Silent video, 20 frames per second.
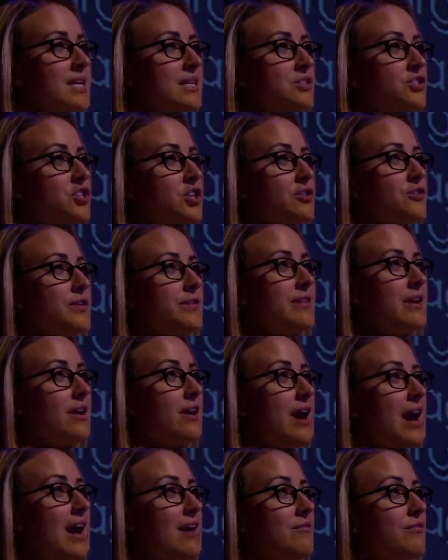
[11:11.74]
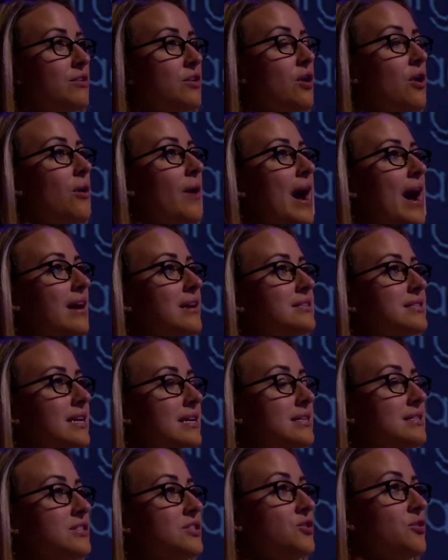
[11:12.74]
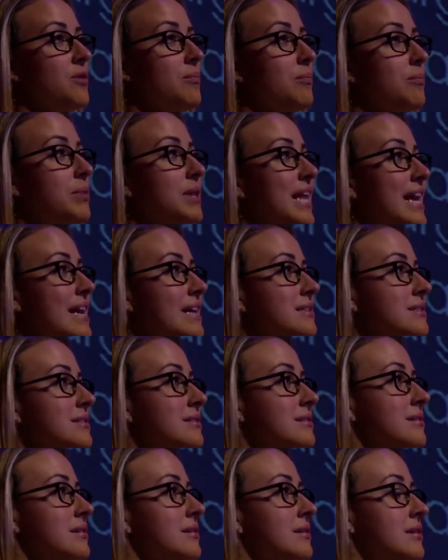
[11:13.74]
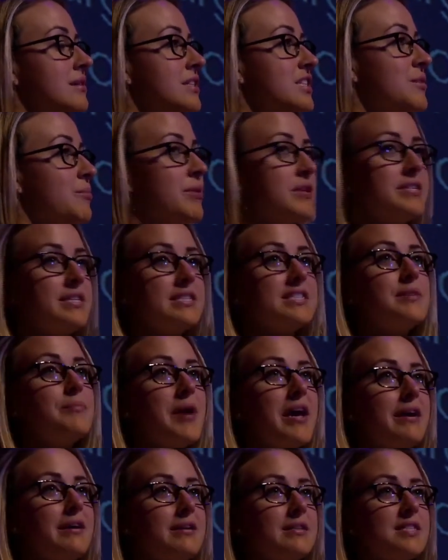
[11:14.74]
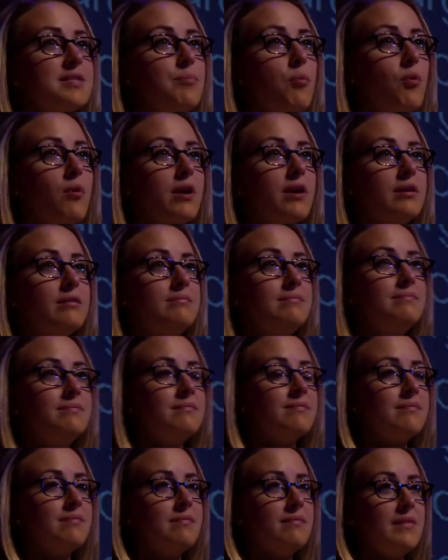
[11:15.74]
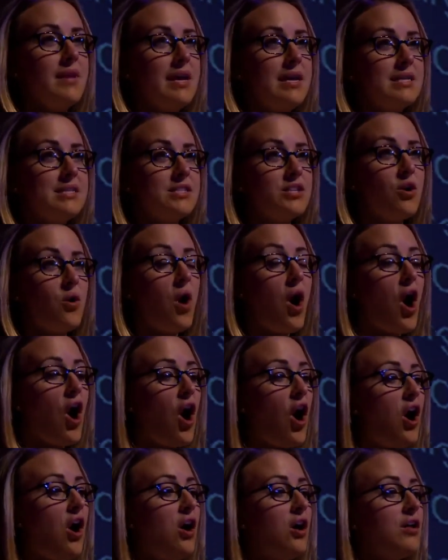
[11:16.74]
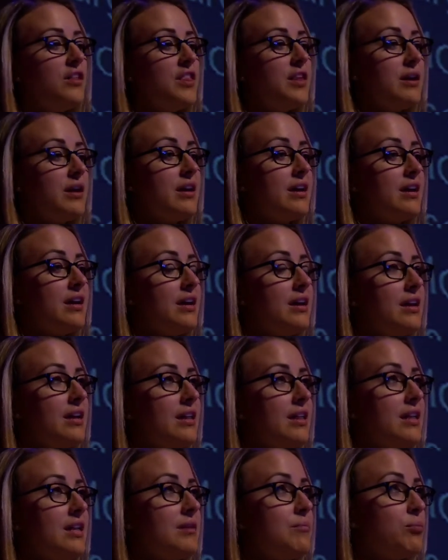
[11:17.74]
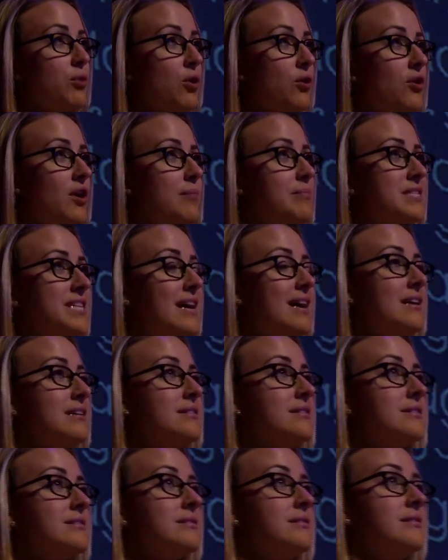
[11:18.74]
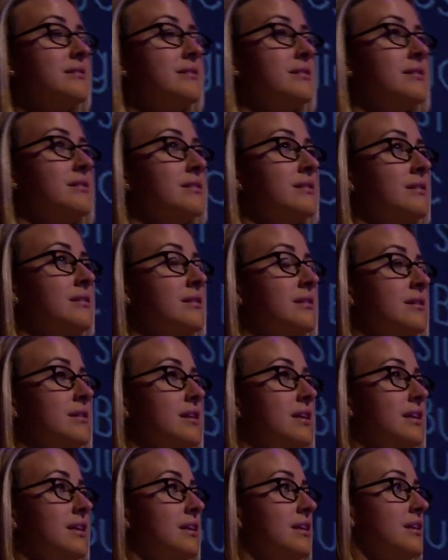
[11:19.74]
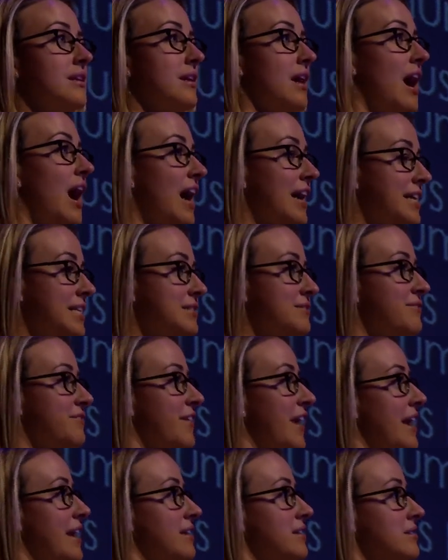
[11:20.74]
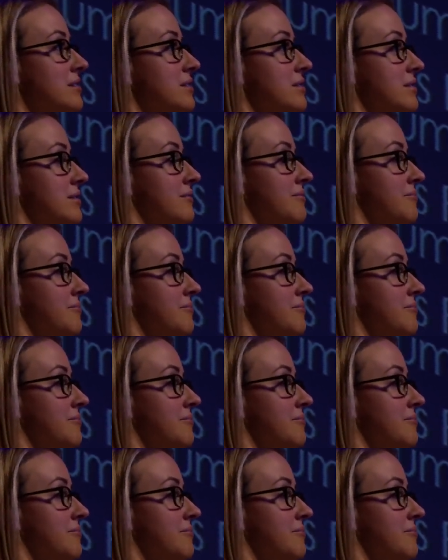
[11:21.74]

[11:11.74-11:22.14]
Children there have no access to a place to participate in sport. And so all the program does on its face